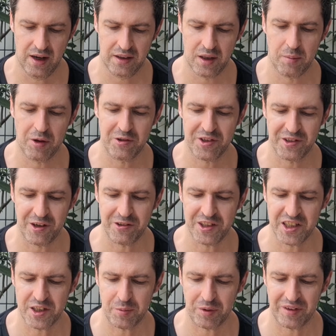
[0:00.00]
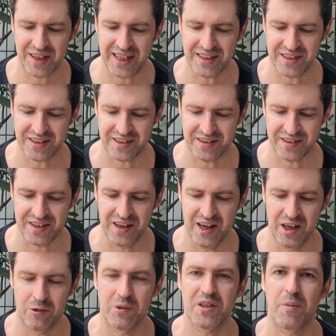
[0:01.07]
The most noticeable instance
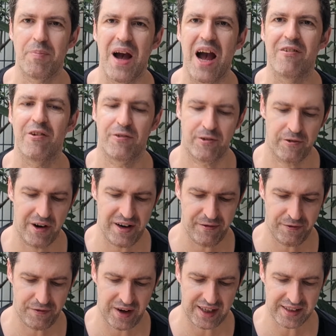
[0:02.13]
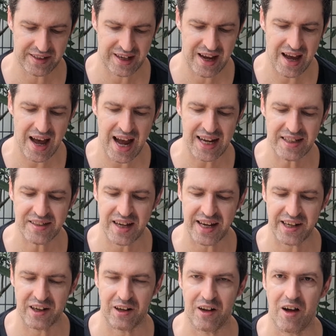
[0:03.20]
was a pair of green-faced
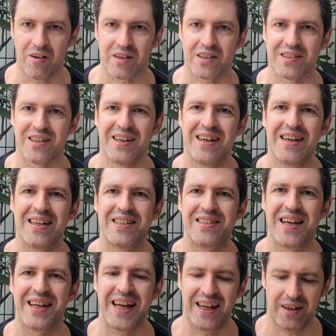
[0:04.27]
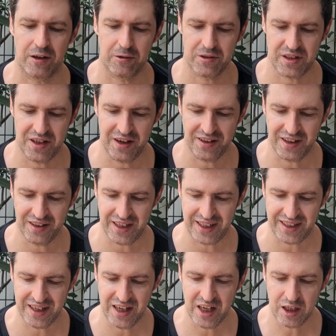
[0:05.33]
8-day clocks, ticking alternately,
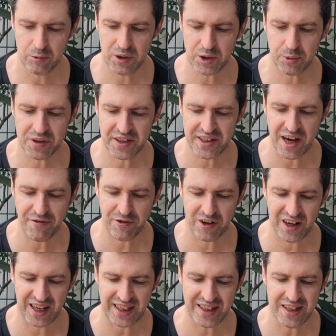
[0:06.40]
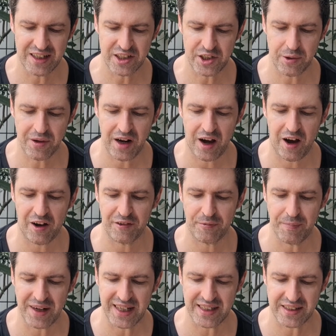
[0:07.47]
which were severally 2.5
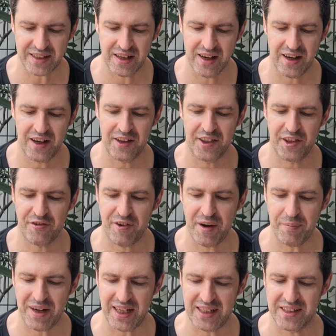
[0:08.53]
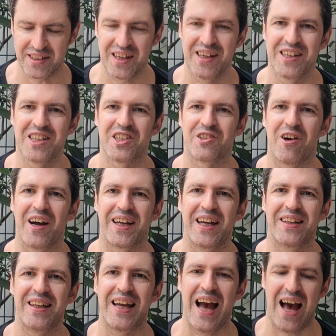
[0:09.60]
minutes and 3 minutes,
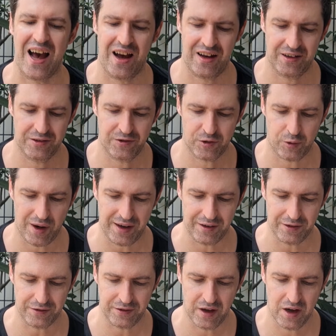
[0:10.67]
striking the hour of 12,